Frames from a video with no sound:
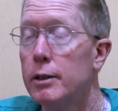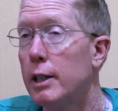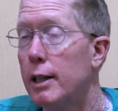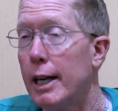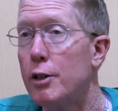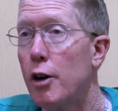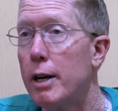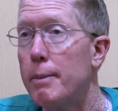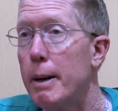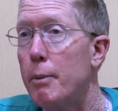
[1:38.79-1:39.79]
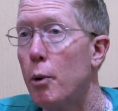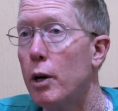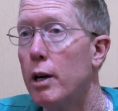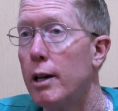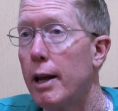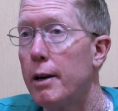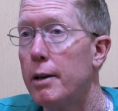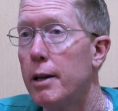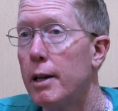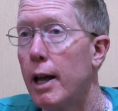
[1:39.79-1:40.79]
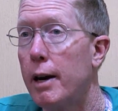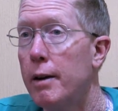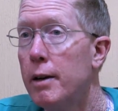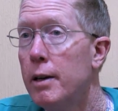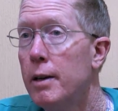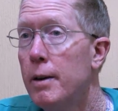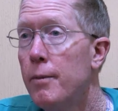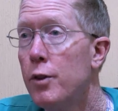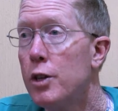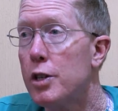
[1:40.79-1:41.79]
electronic paperwork and a lot of